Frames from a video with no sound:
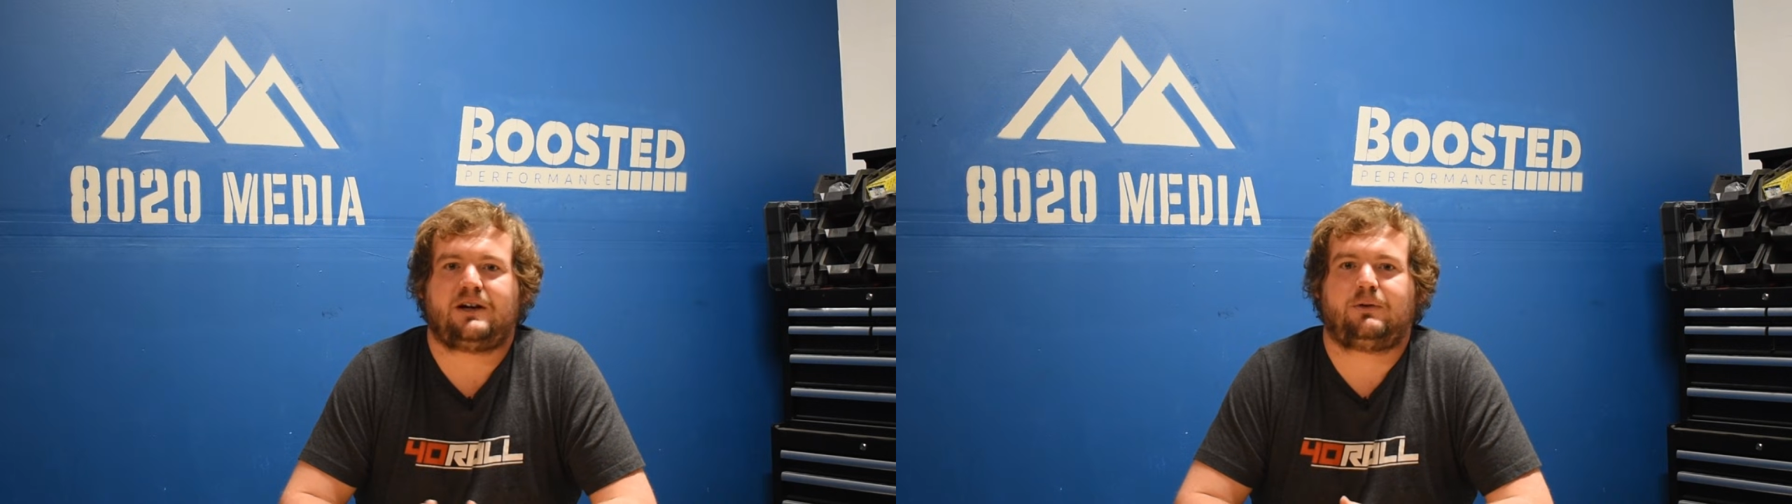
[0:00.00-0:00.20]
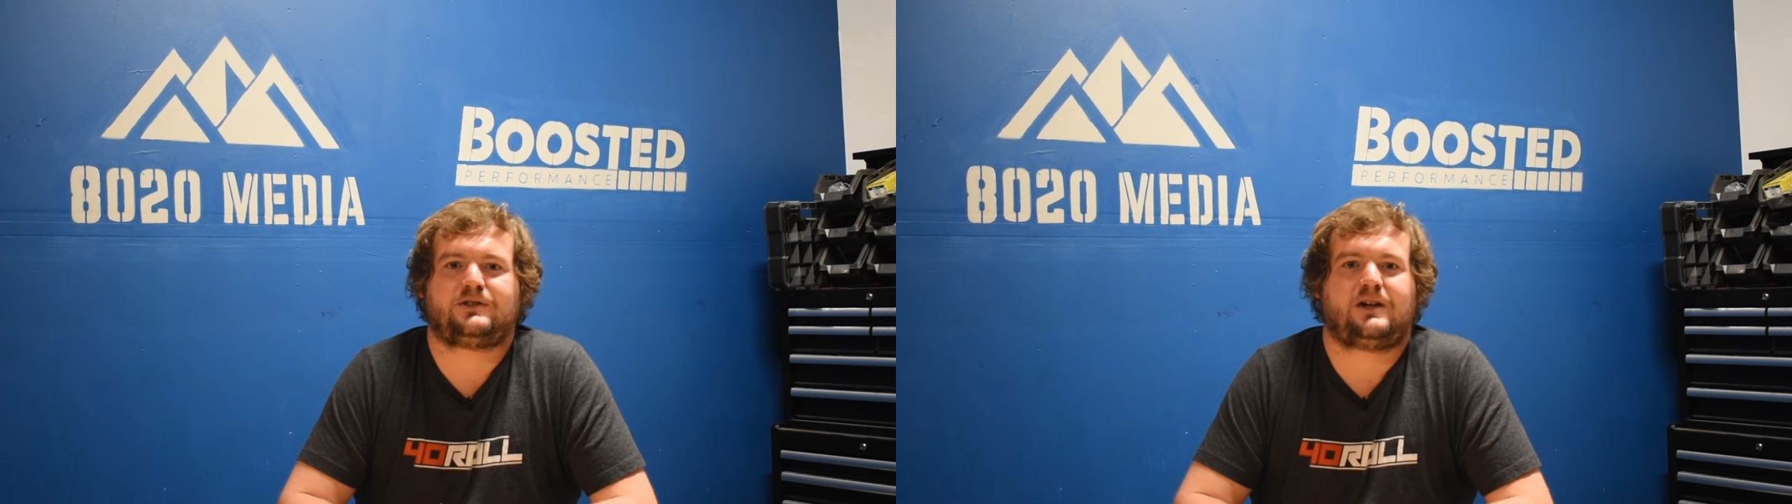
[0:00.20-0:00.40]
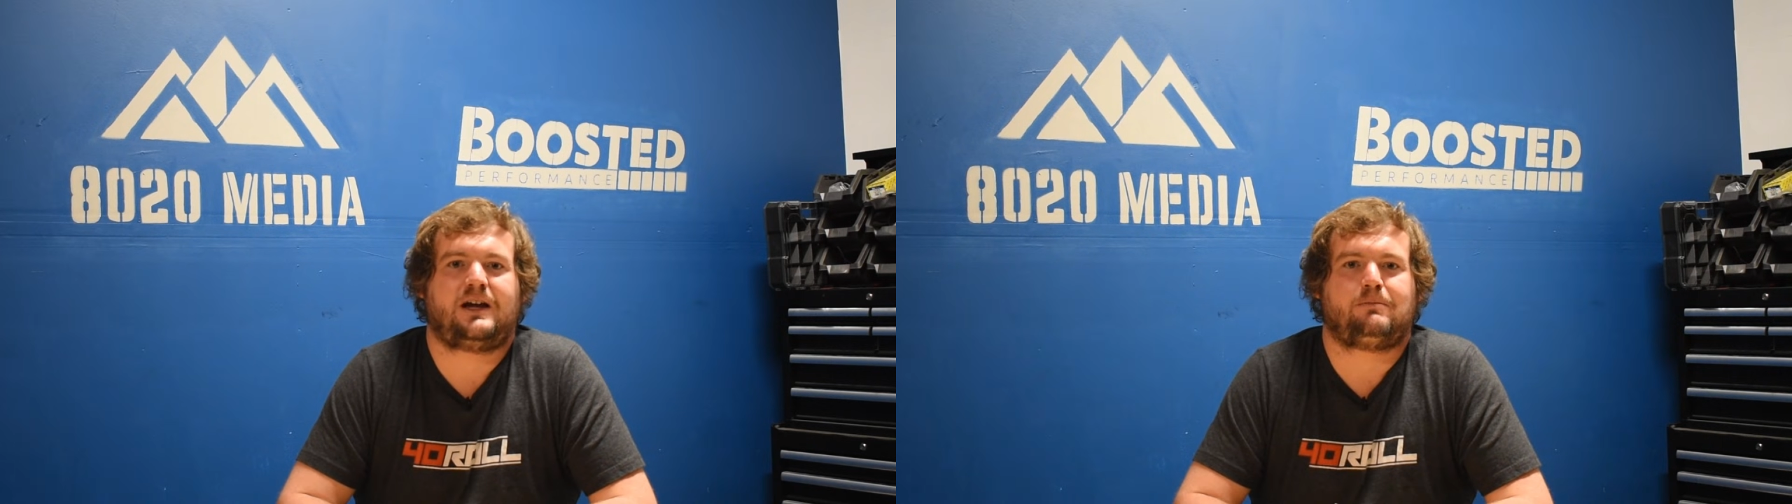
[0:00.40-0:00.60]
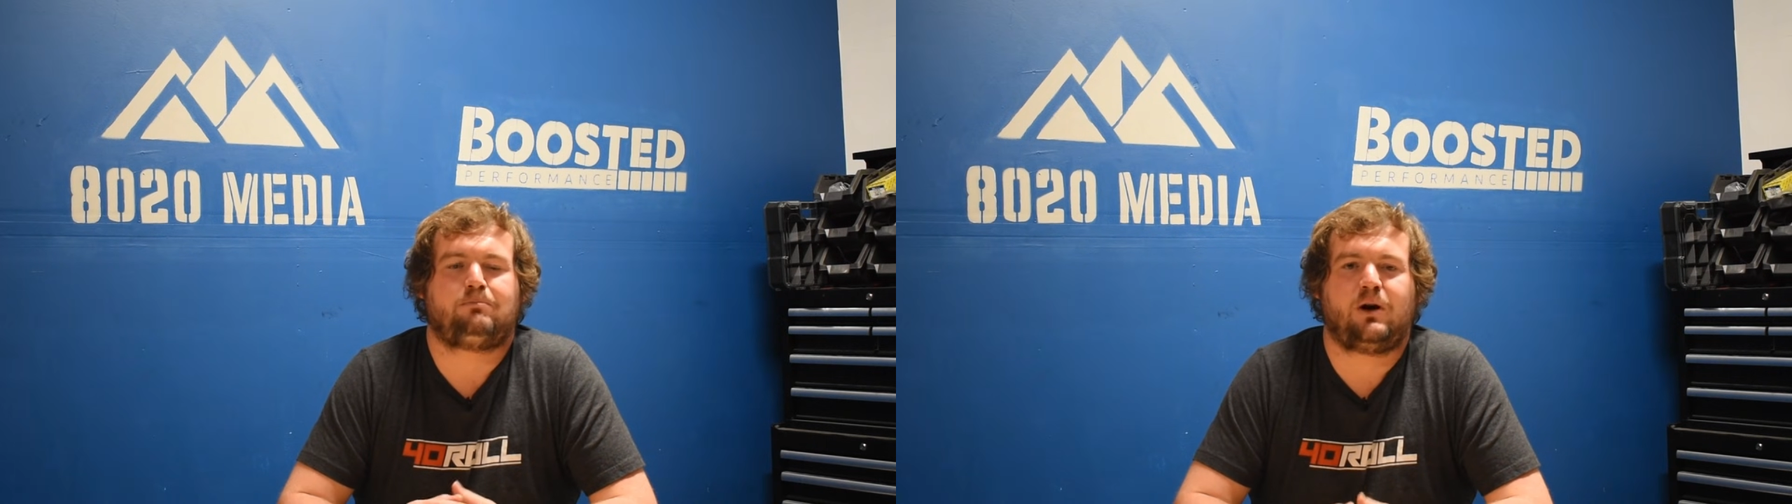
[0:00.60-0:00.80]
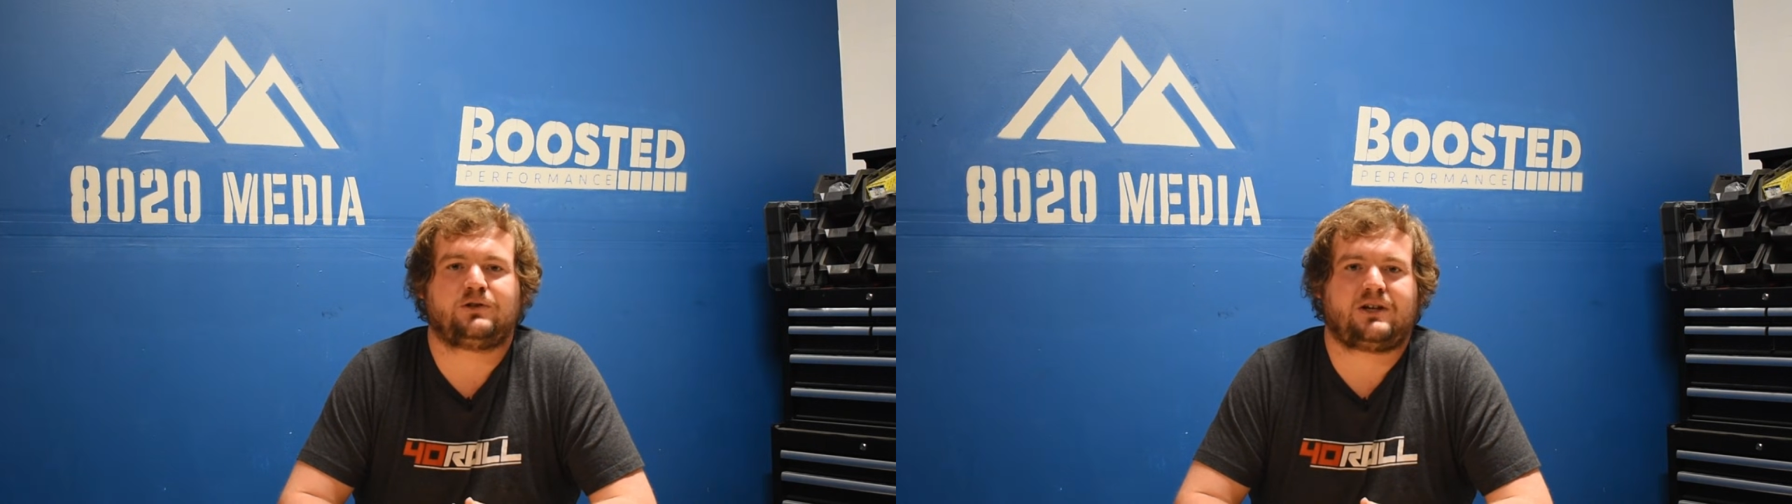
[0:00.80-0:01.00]
I would say in
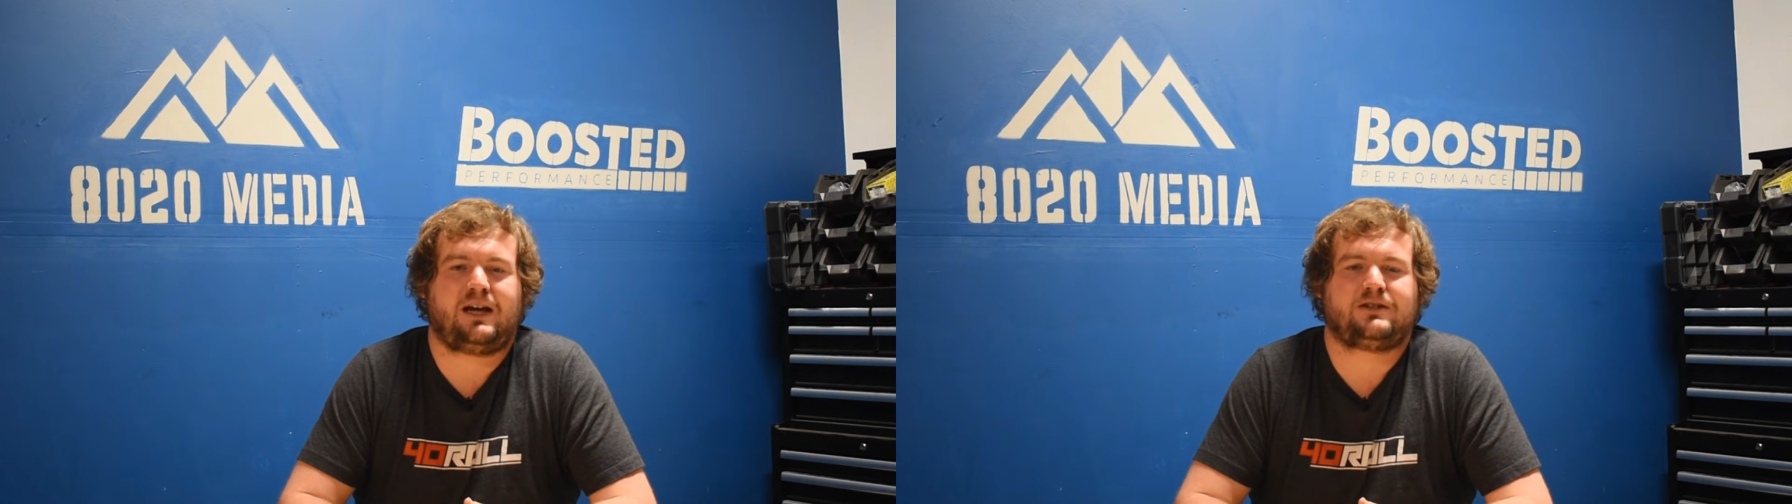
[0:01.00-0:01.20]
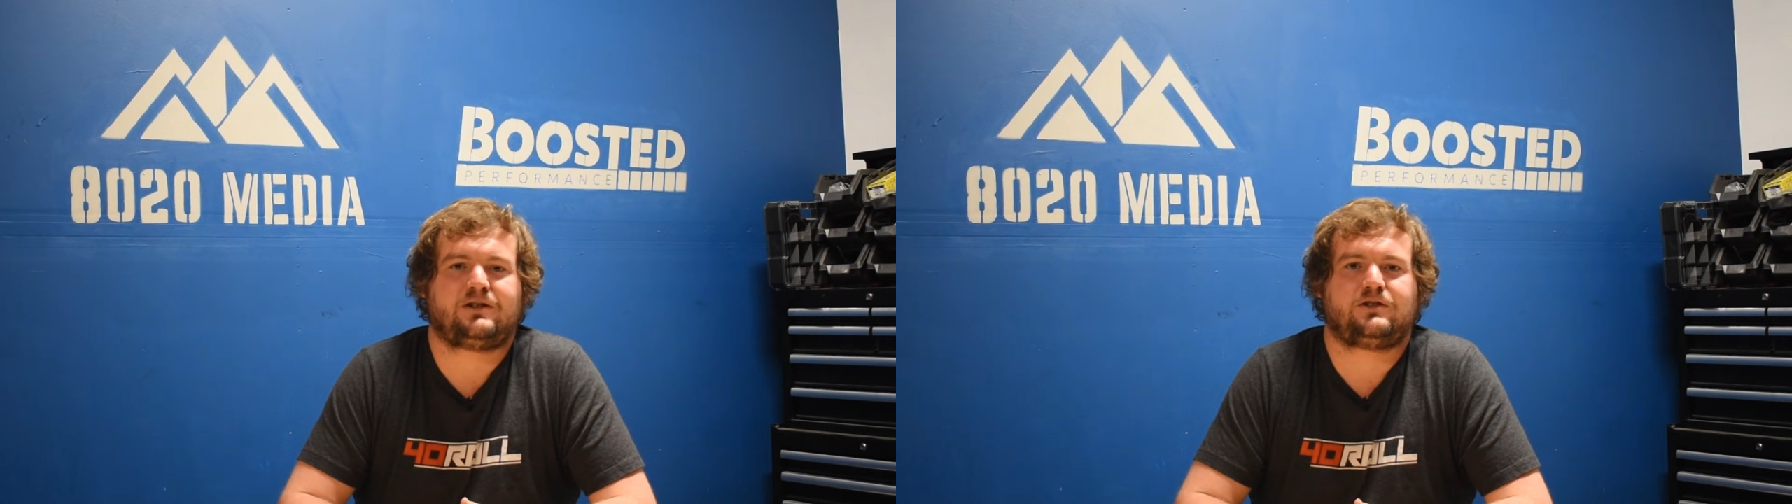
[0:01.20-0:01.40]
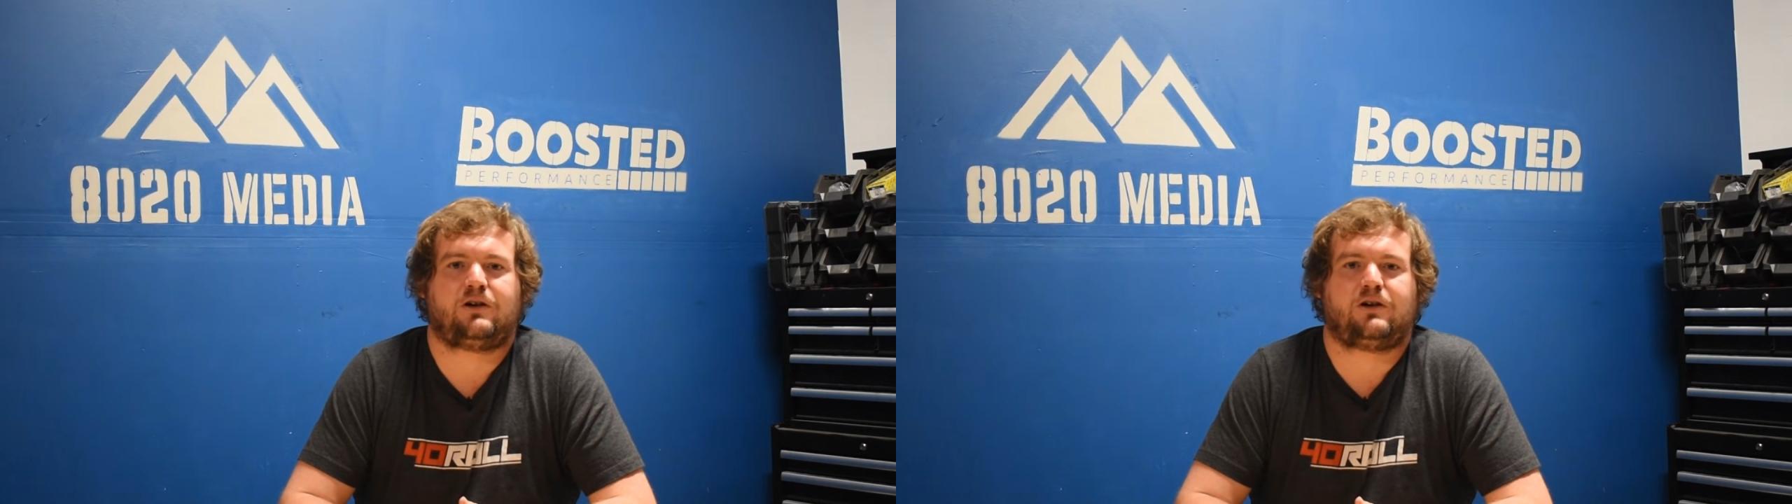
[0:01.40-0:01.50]
most cases,